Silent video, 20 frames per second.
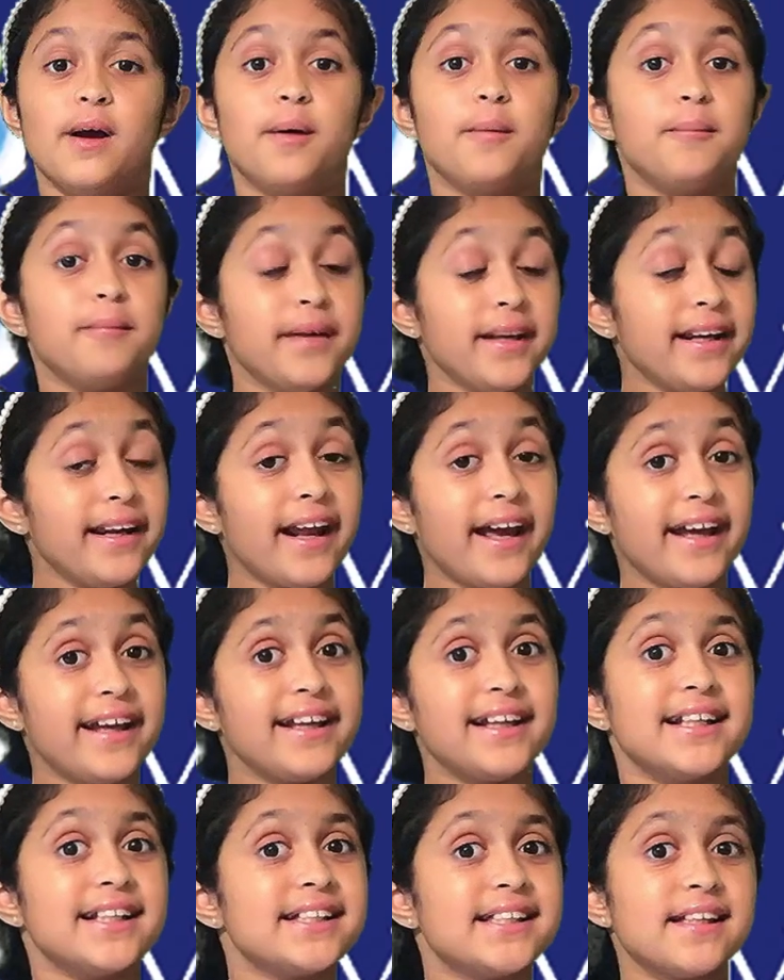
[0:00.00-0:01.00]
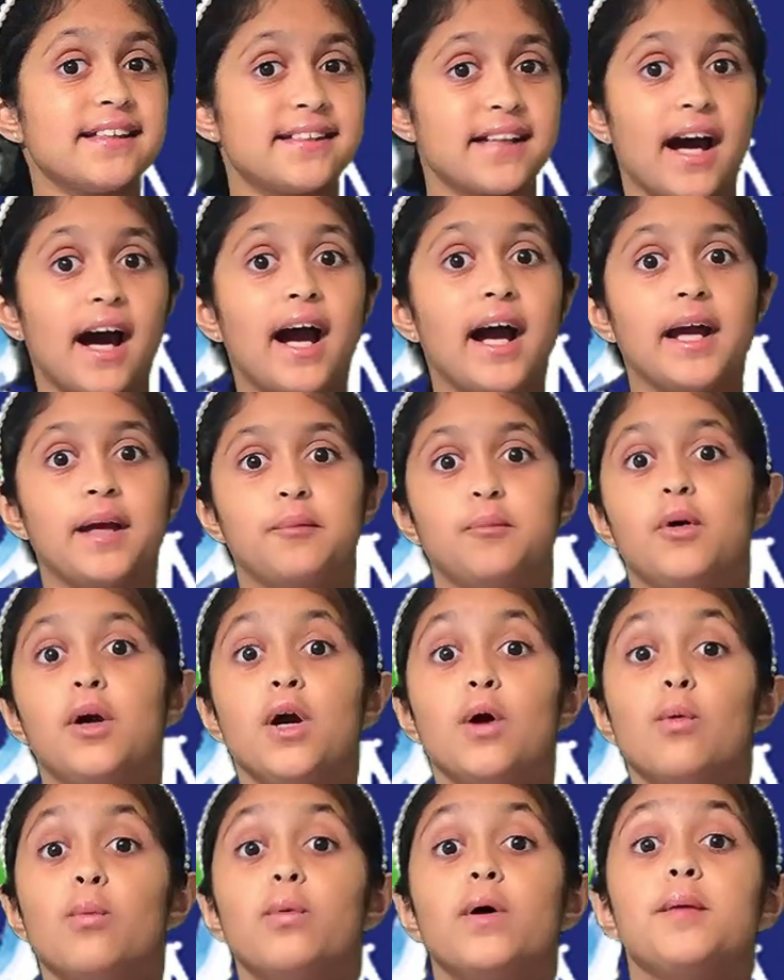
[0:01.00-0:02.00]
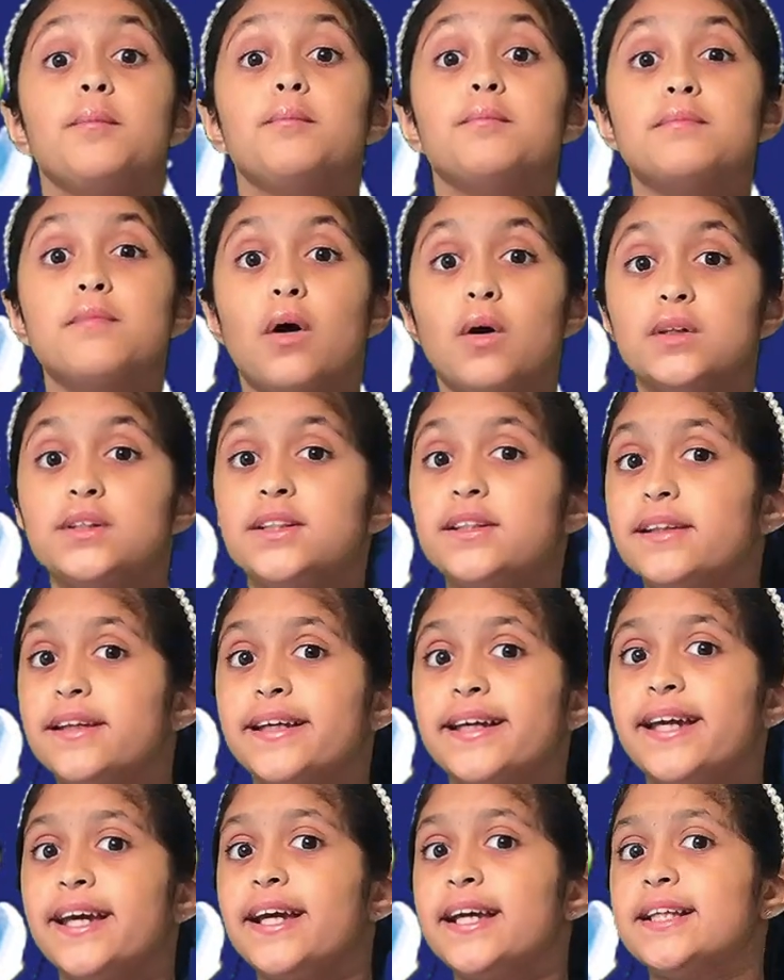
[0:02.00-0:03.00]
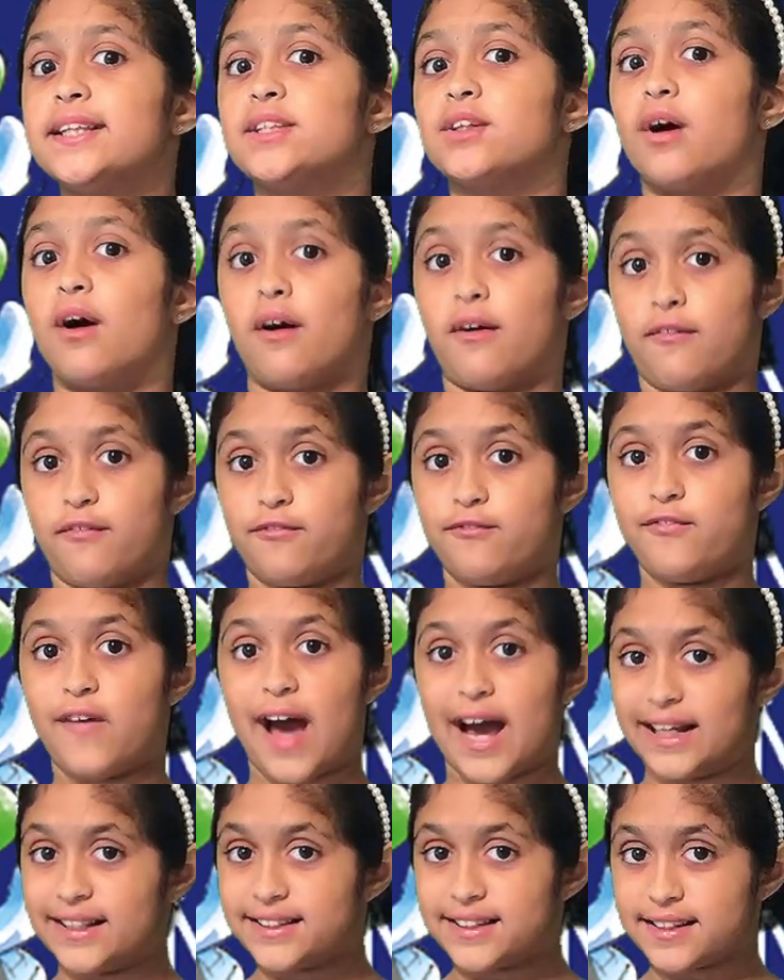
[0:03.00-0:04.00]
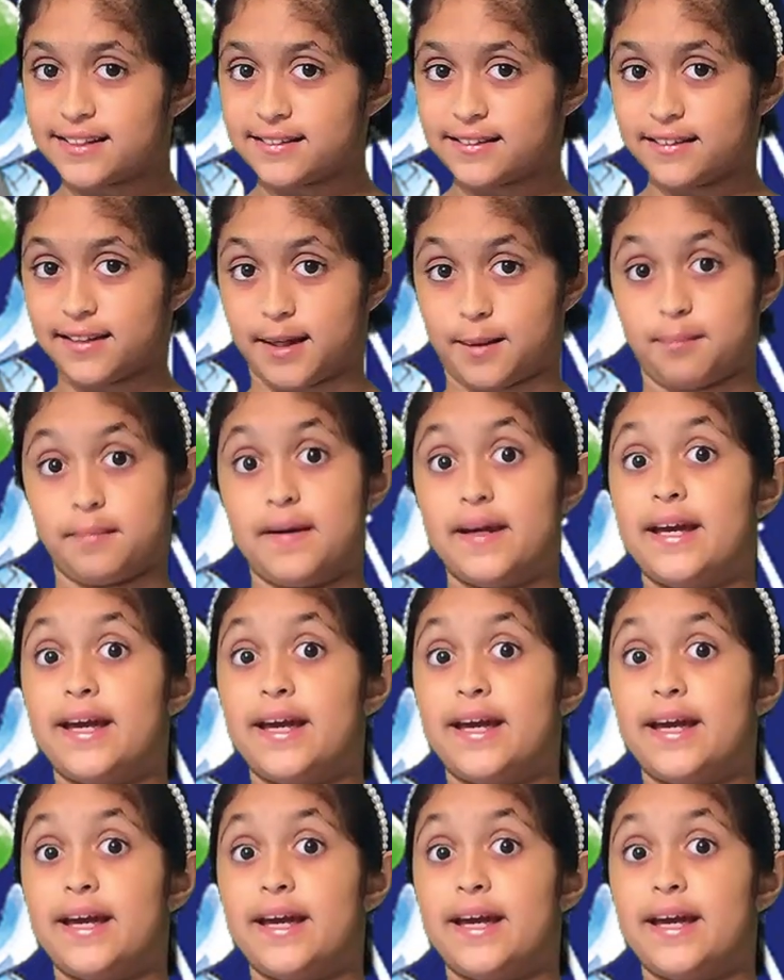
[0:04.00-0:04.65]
Midnight is a time when most of the kids are fast asleep,